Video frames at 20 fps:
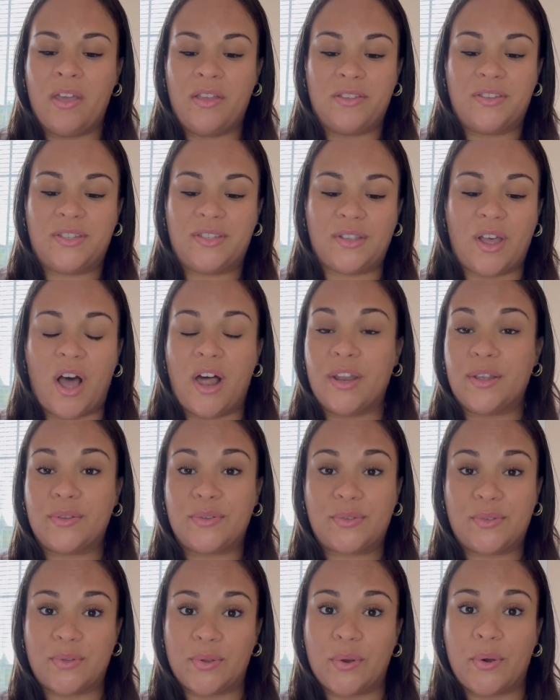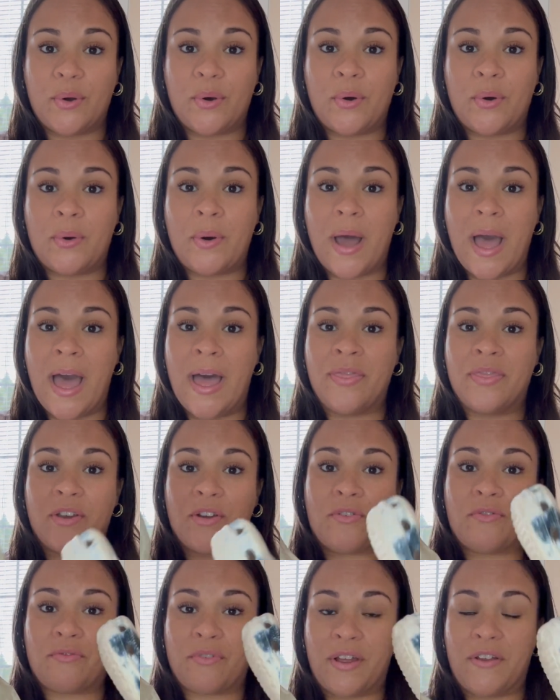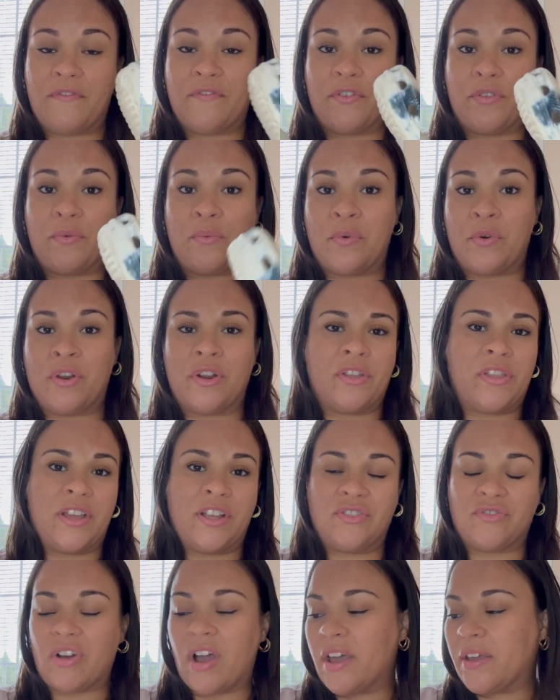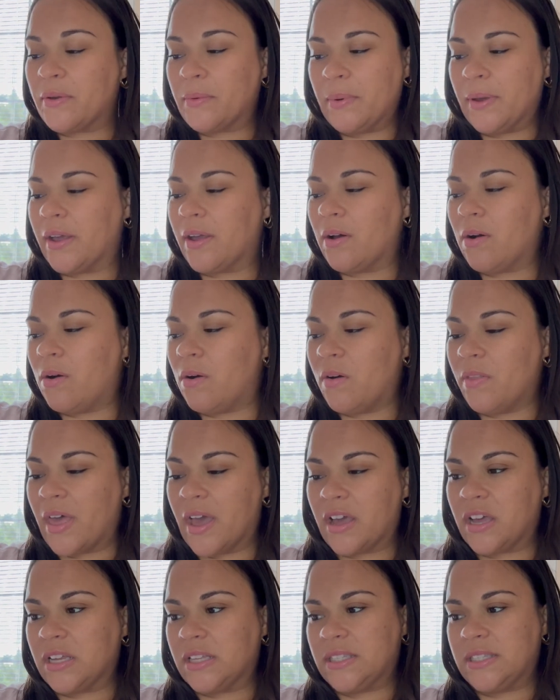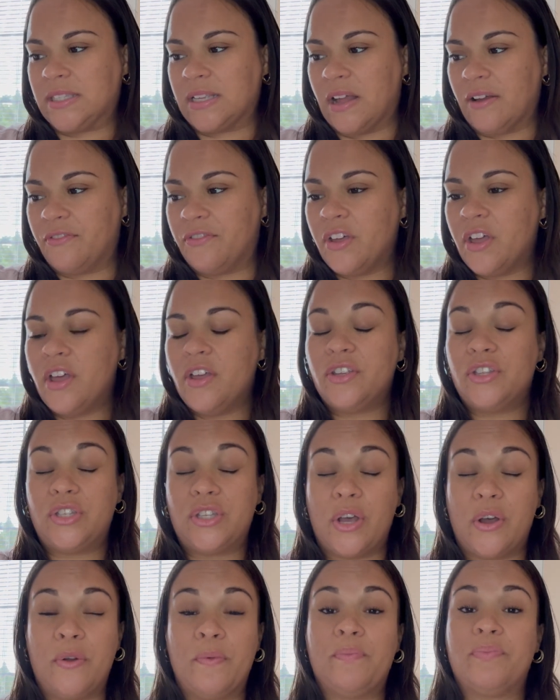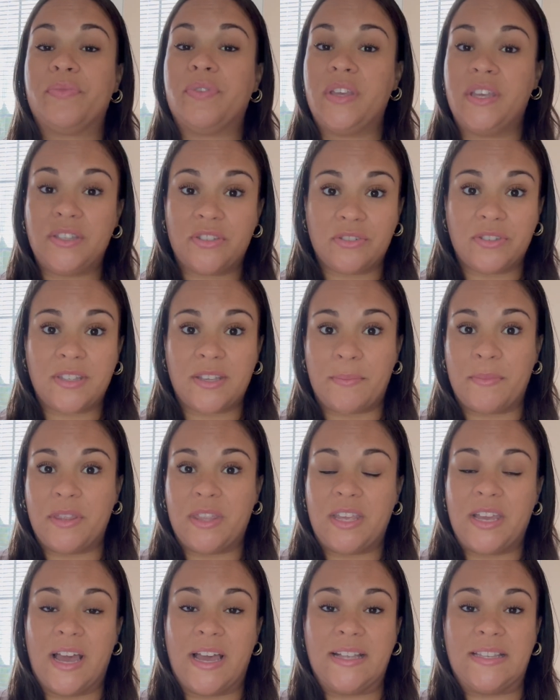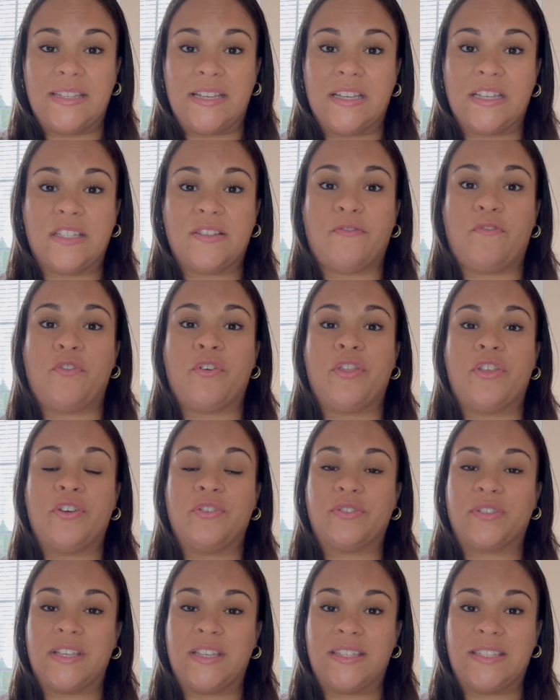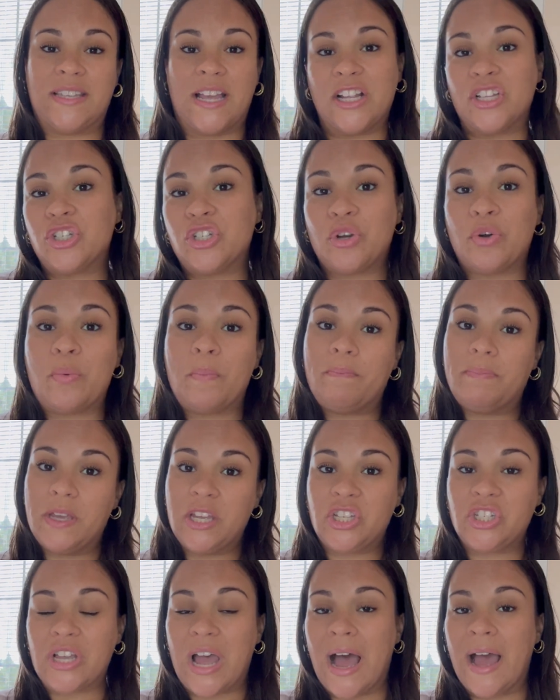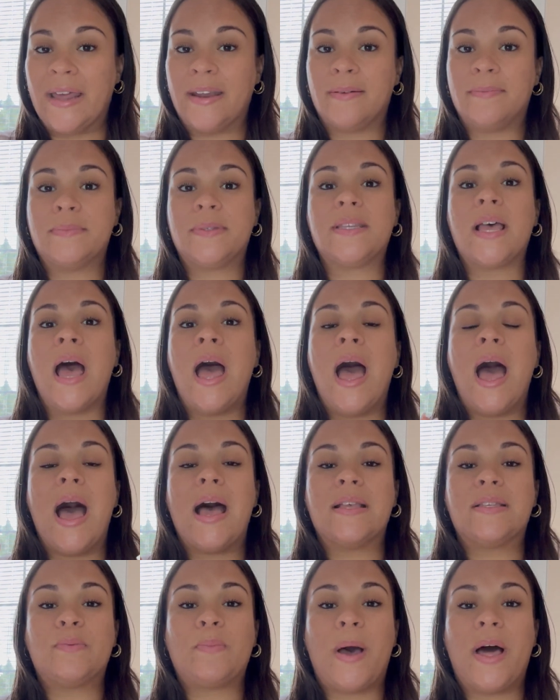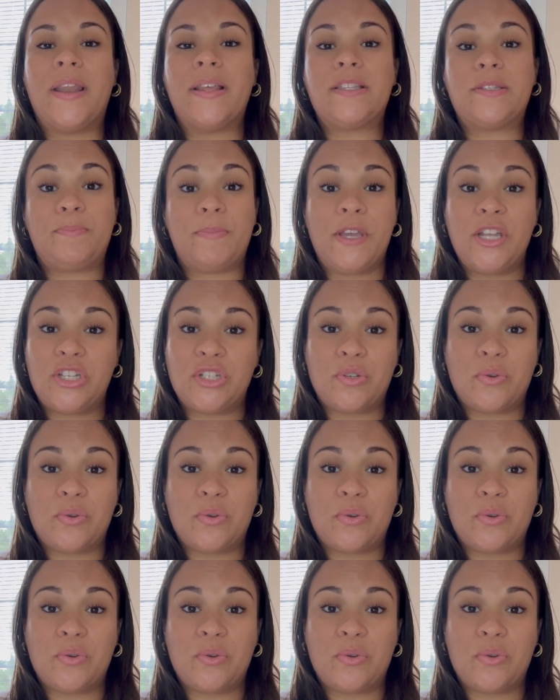solid sole, and they're great for the water. They dry quick, all that good stuff. So these are some of the ideas for those essential beach items, as well as beach